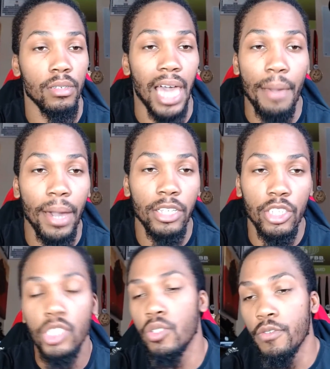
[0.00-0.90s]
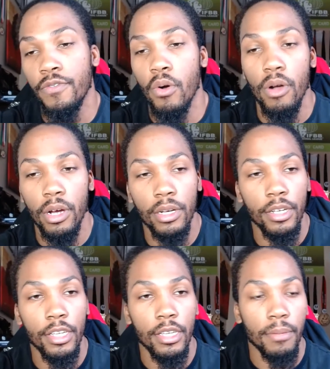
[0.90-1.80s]
I might just do four,
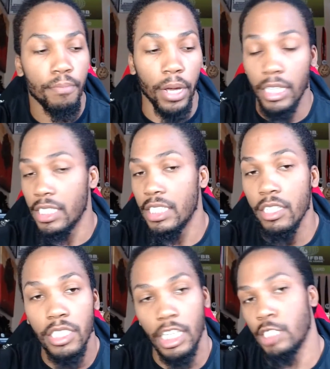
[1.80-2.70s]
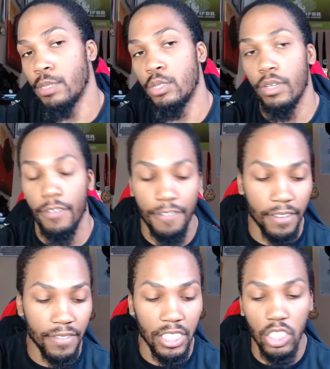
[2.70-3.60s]
but it still stays between
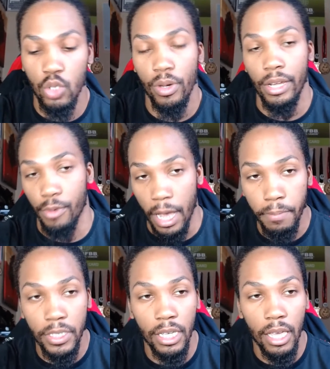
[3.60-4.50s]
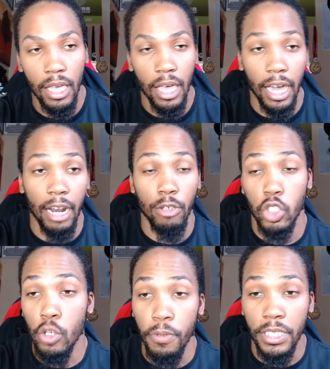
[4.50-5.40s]
15 to 20 reps. And I'll
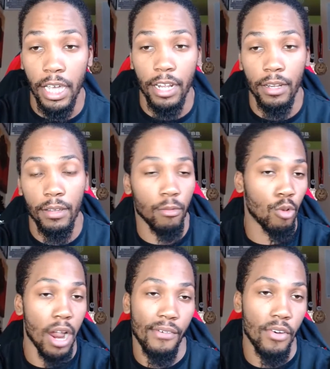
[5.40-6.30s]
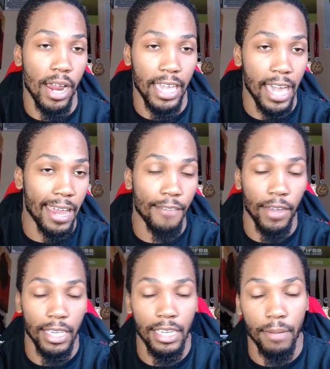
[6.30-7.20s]
superset it wherever I can if
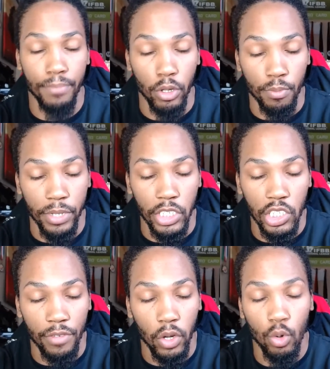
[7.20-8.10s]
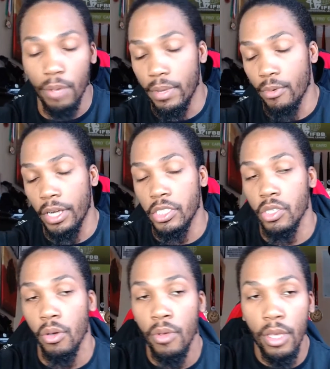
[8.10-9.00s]
I can get both pieces of equipment, right?
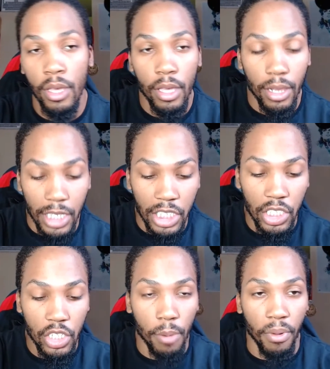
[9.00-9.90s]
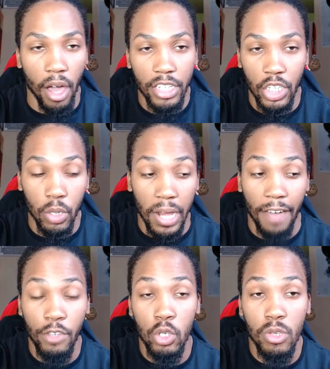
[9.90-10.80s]
So listen to your body. You don't
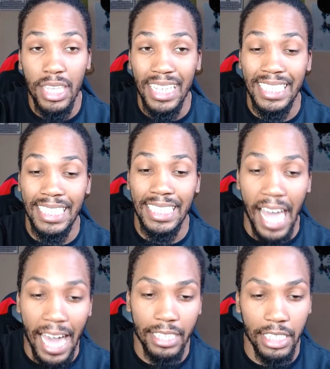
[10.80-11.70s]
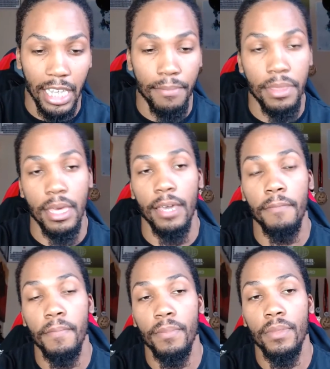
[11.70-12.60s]
have to do the exact same thing,
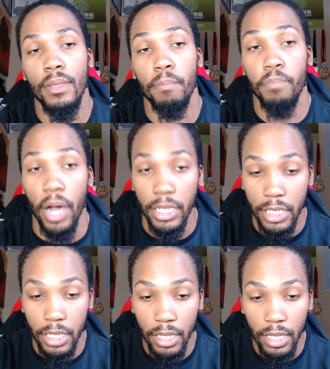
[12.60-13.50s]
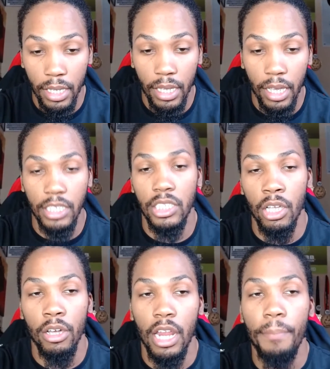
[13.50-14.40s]
but it's
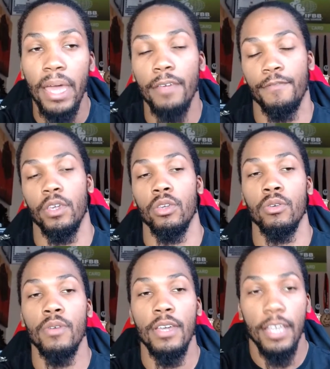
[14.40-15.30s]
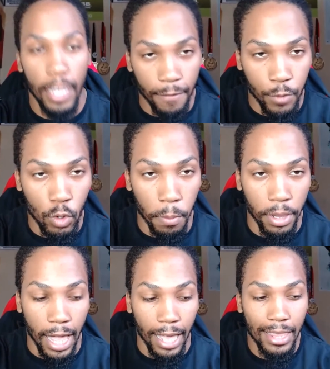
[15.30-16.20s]
still going to benefit you if you
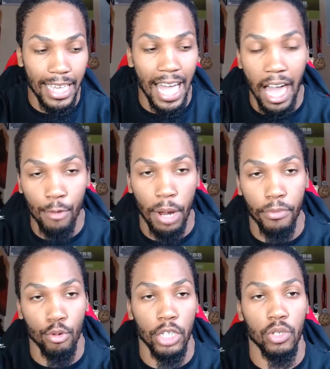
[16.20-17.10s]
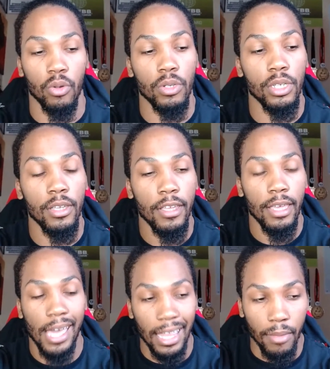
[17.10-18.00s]
apply the high rep threshold
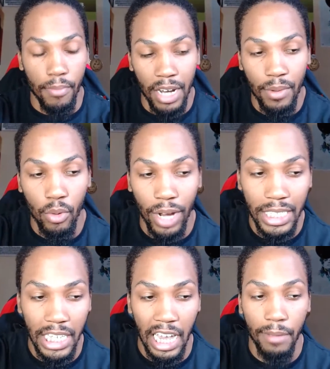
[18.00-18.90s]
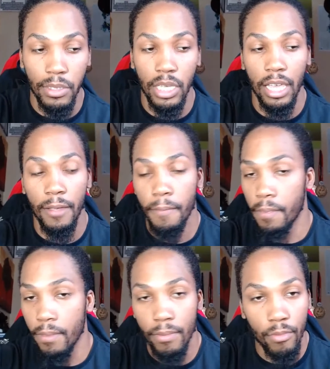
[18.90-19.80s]
and the minimal rest times,
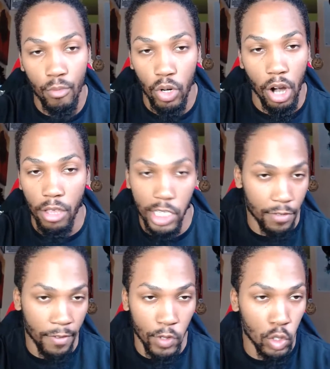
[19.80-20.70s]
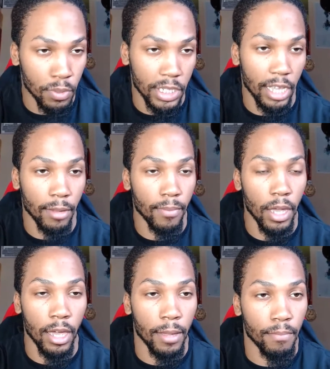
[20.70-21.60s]
regardless of if you superset
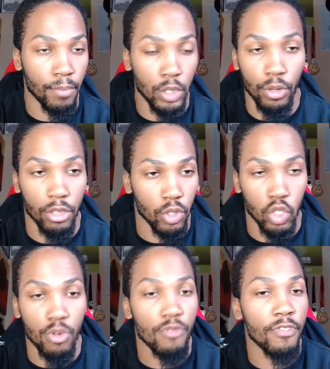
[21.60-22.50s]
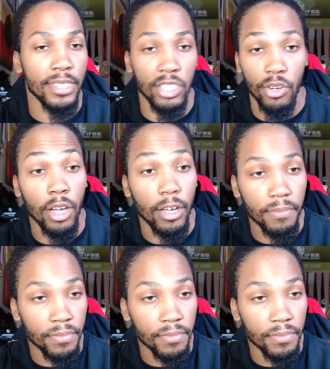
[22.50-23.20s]
between those two movements or not.